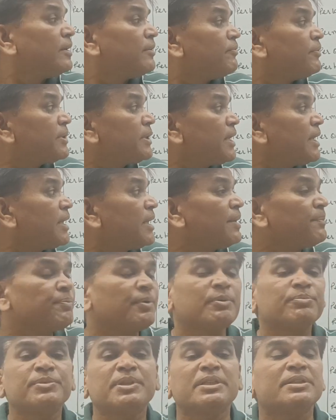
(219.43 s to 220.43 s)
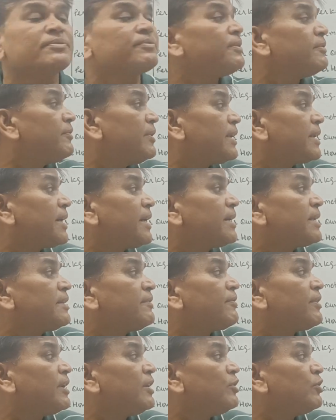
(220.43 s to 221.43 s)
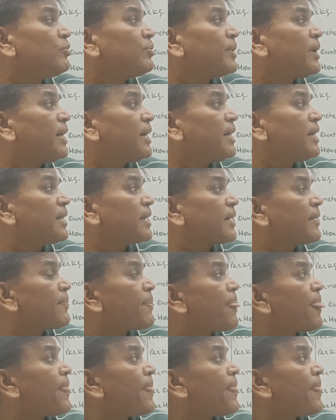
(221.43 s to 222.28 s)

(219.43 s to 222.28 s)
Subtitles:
With the help of this, we will get the value of R,